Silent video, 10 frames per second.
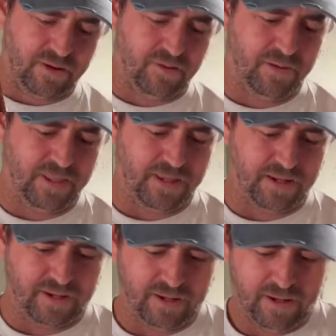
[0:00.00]
with it.
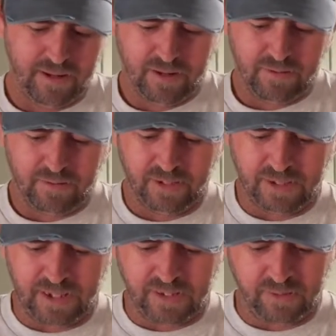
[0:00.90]

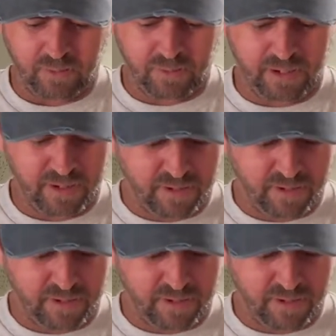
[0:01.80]
That's what we're looking